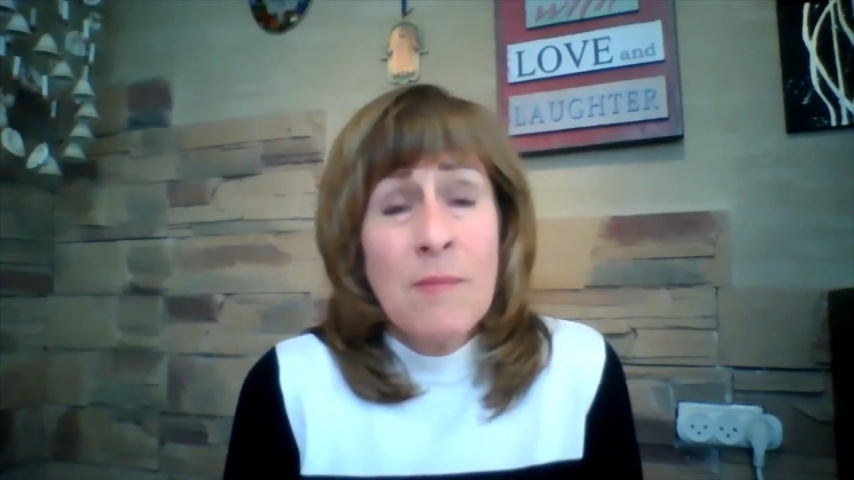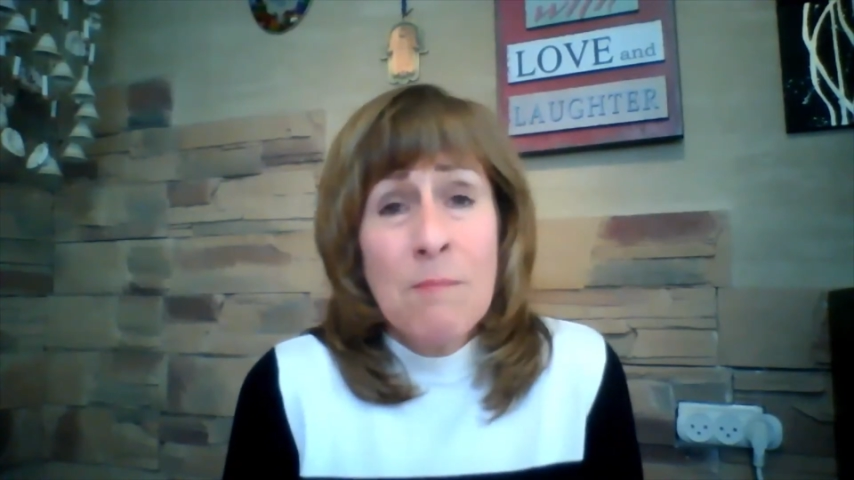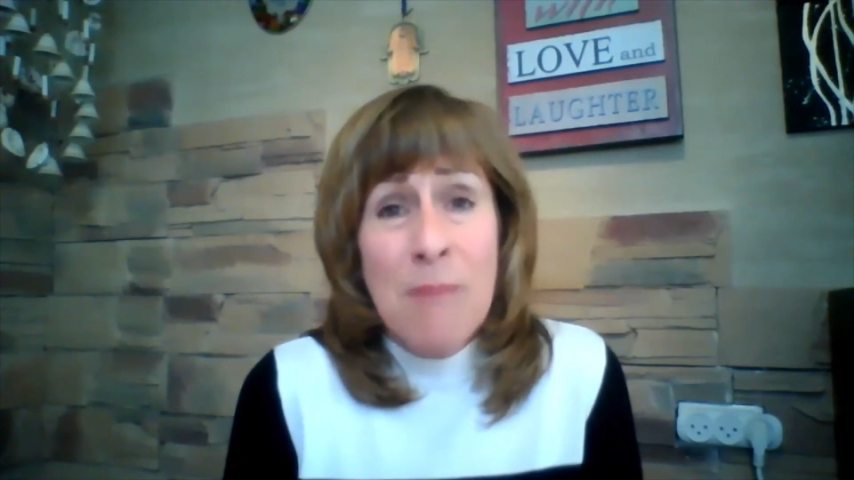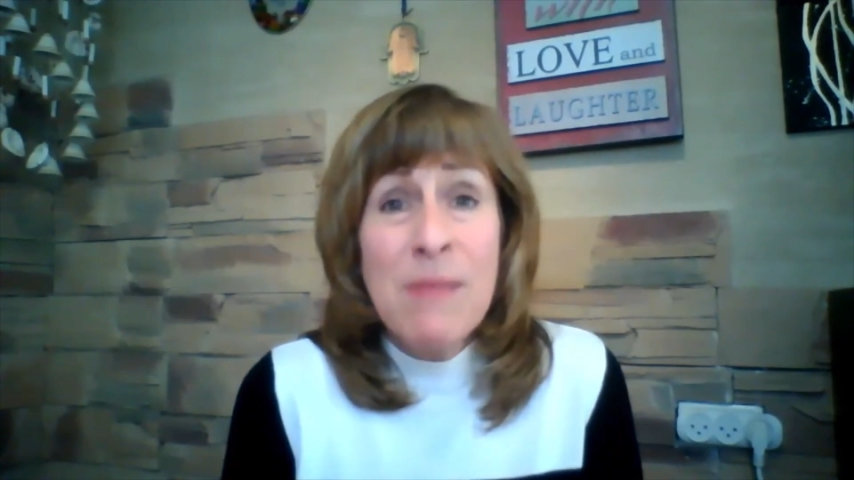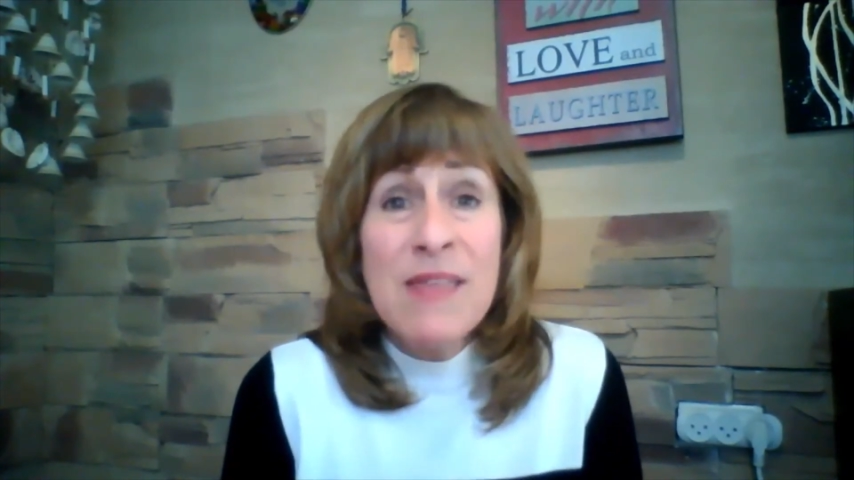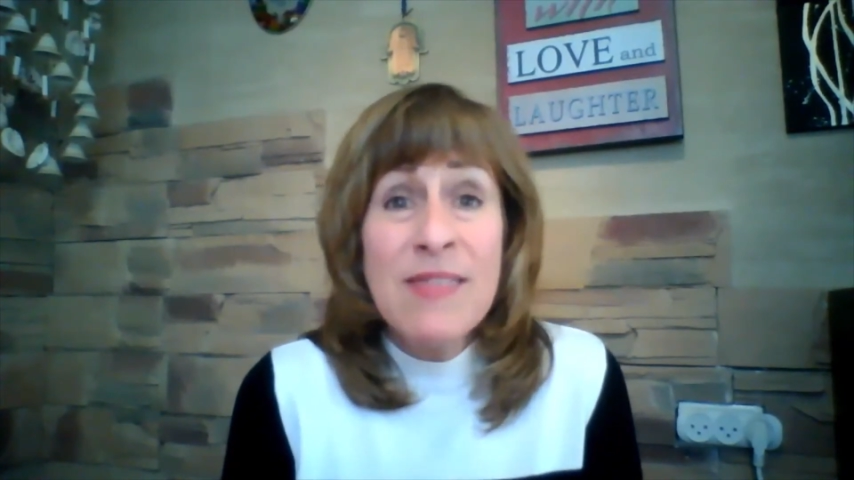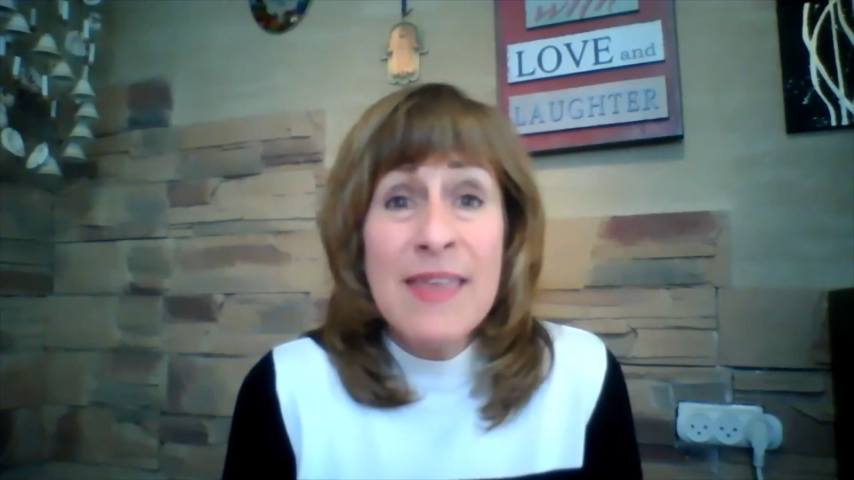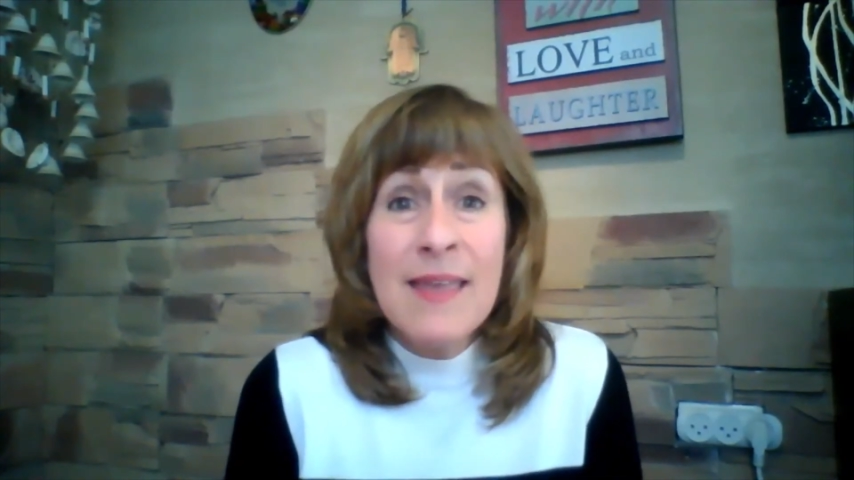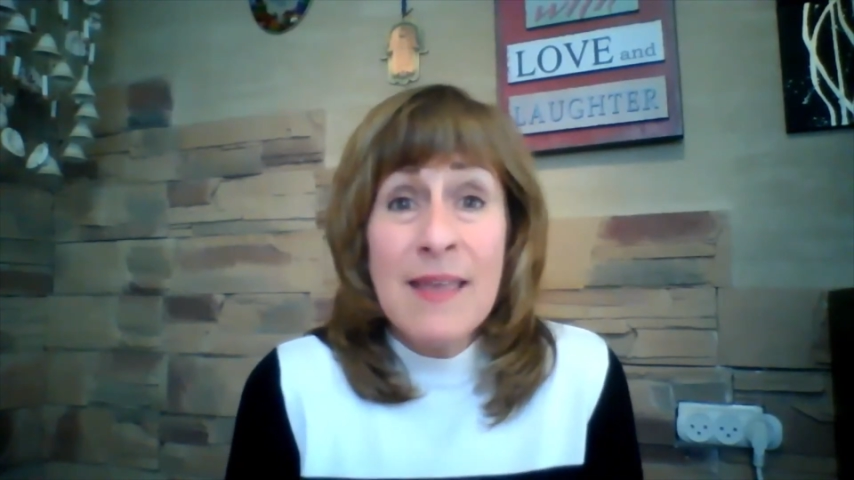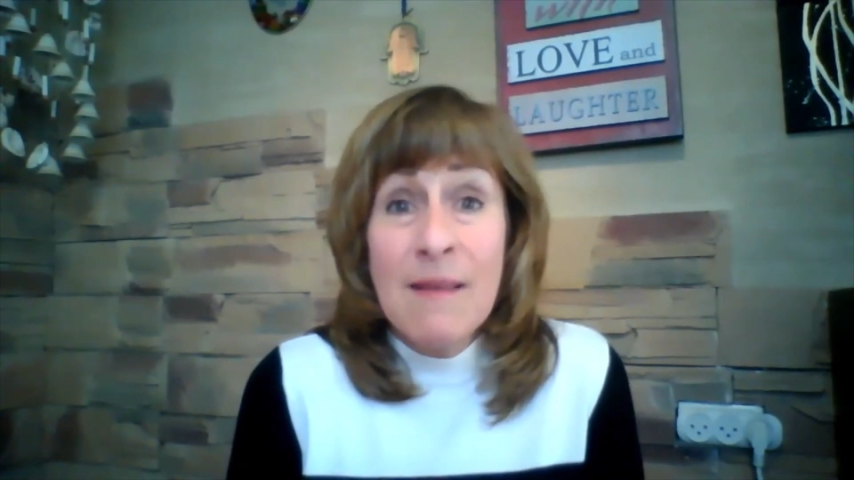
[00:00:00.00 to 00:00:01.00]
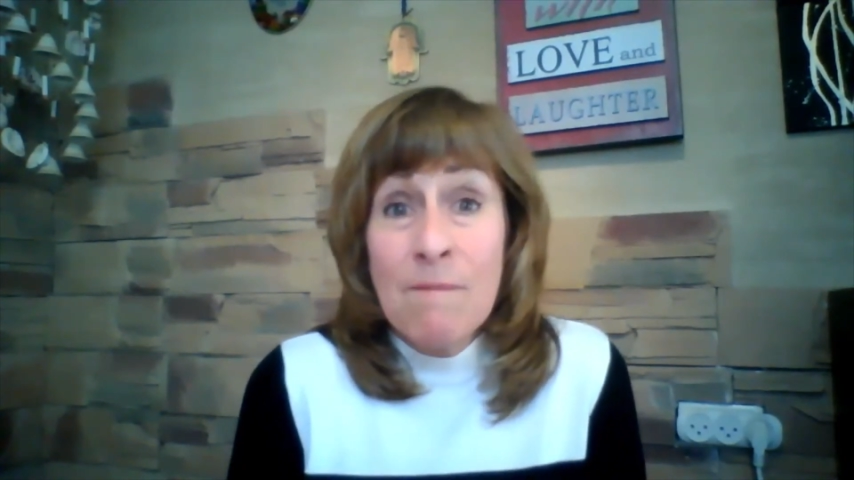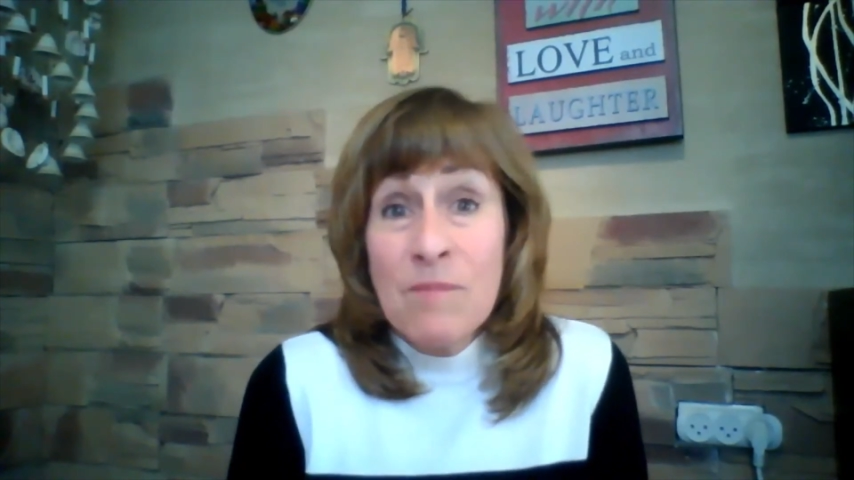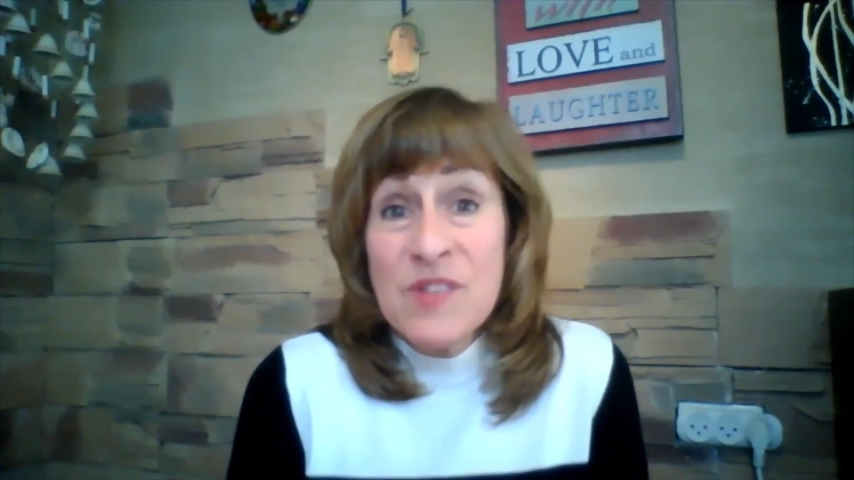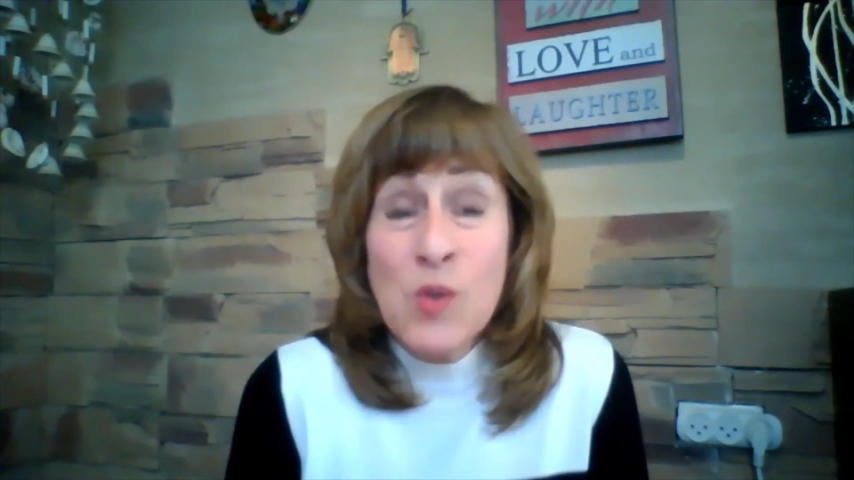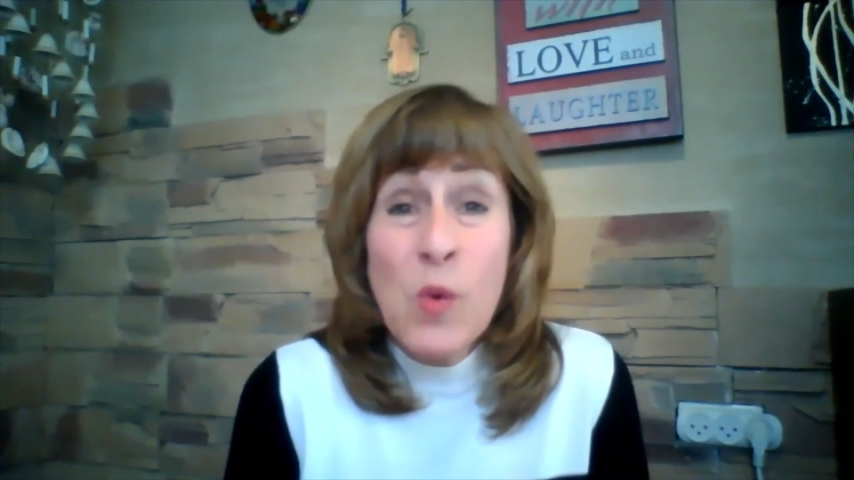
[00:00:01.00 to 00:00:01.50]
Maybe the
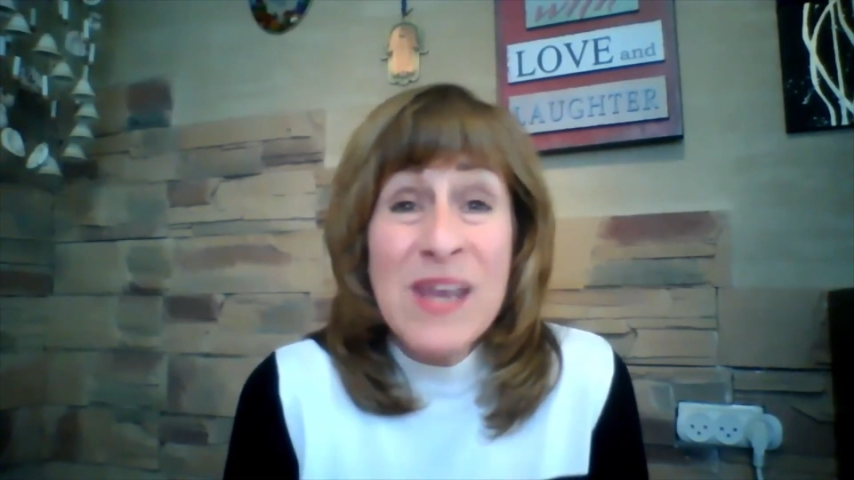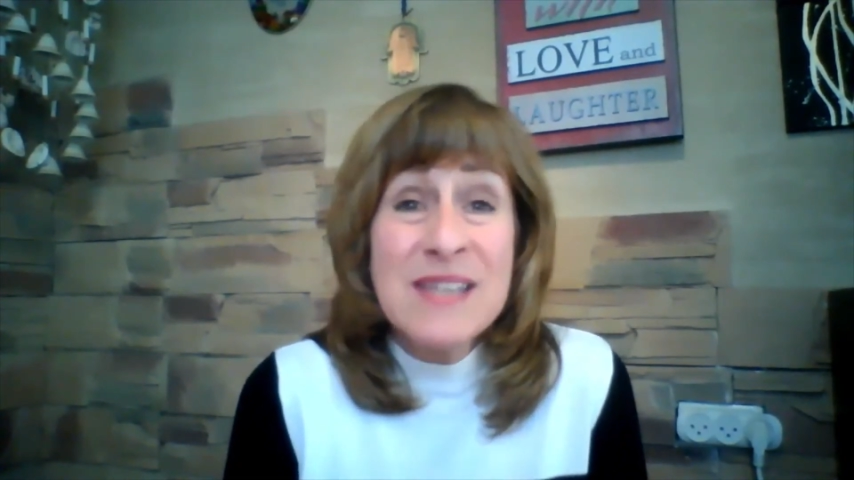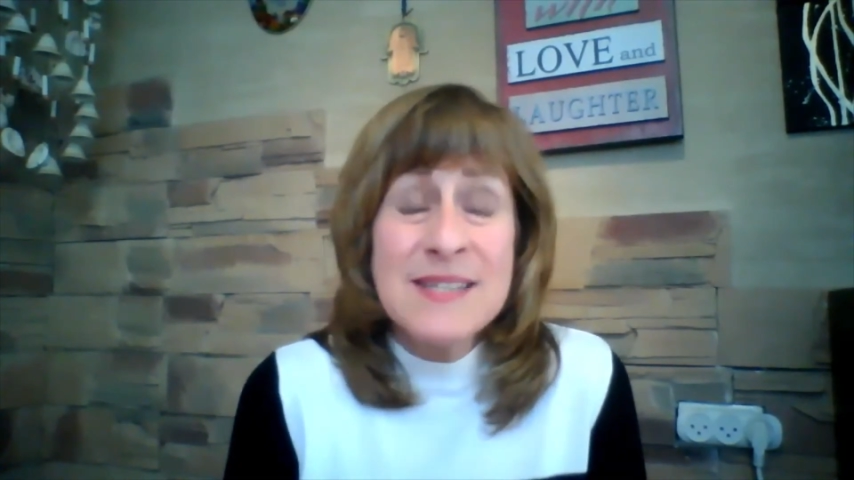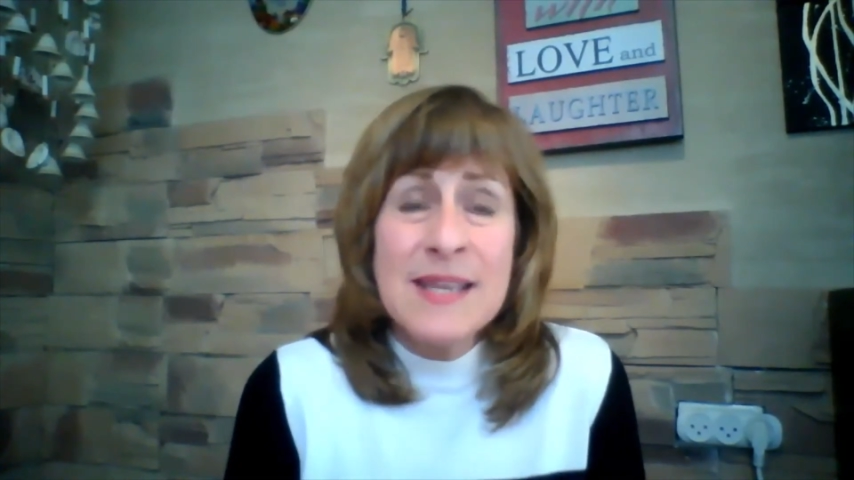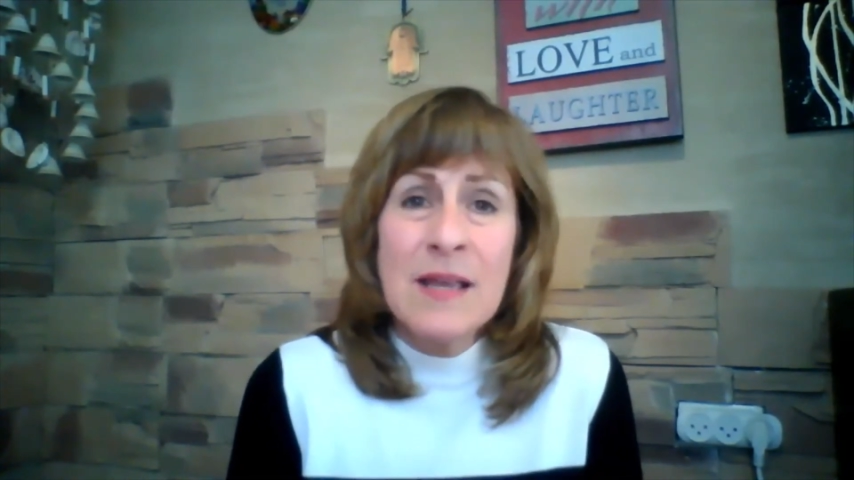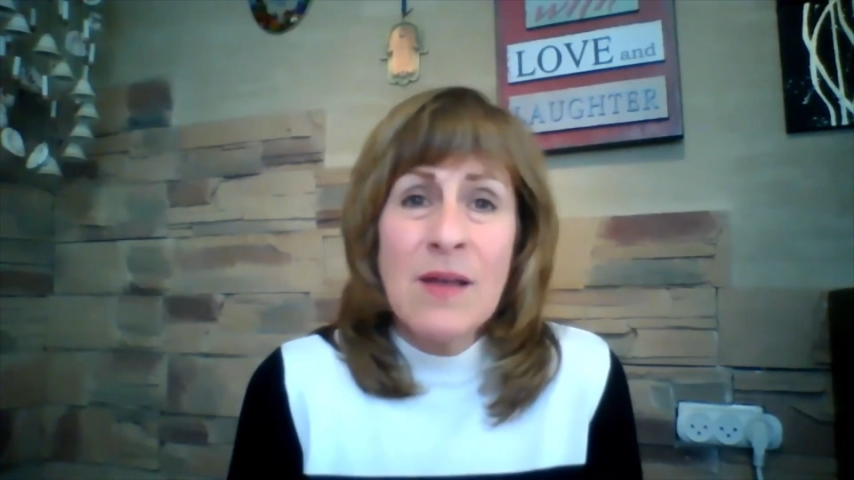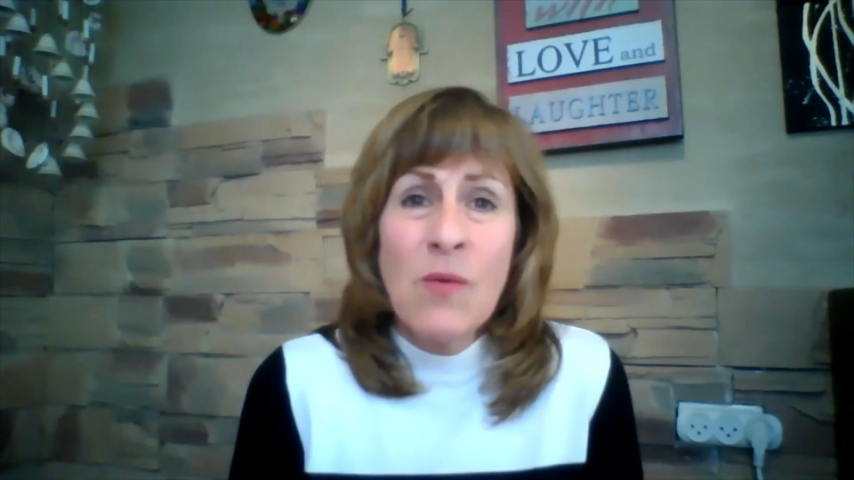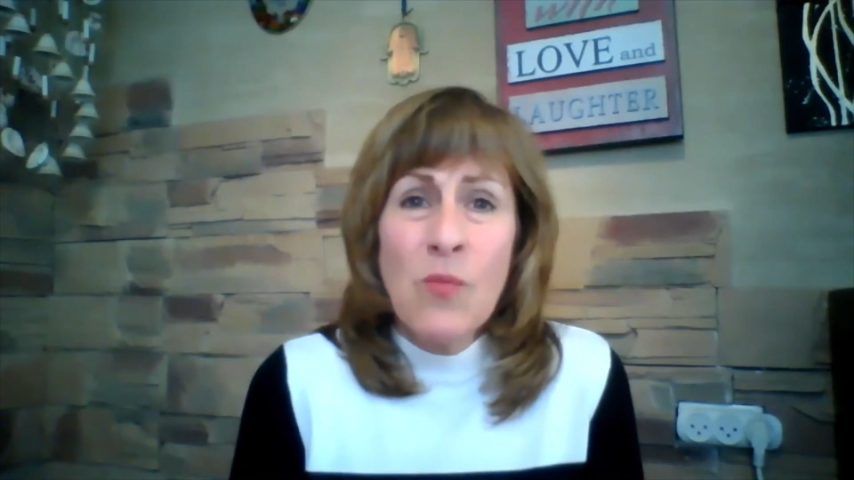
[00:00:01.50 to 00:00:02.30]
squeezing